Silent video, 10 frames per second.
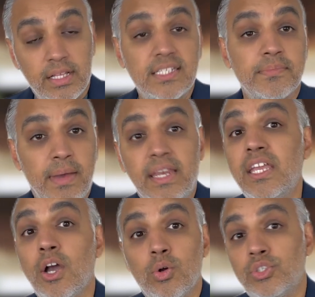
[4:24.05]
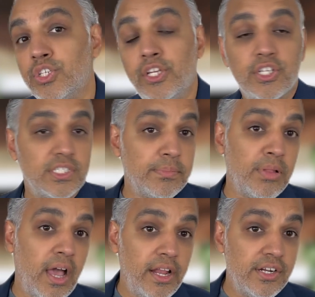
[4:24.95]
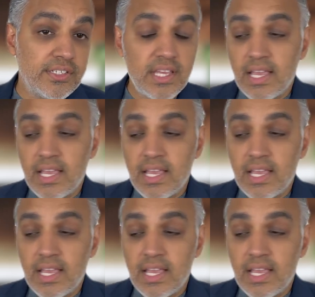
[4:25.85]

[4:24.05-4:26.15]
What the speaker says: is money owed to your suppliers.